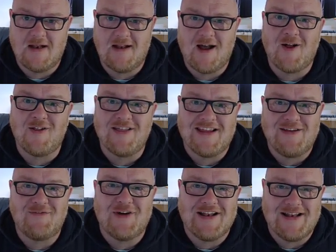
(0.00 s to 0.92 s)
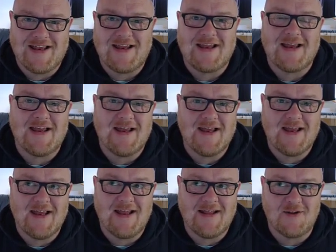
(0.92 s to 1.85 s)
I'll leave a link
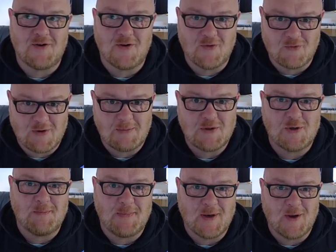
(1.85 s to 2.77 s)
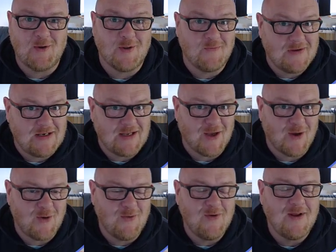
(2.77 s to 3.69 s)
in the description below the
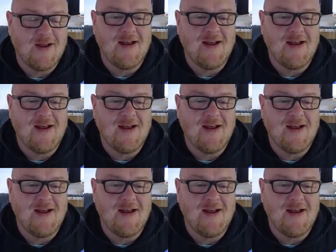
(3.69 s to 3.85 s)
video.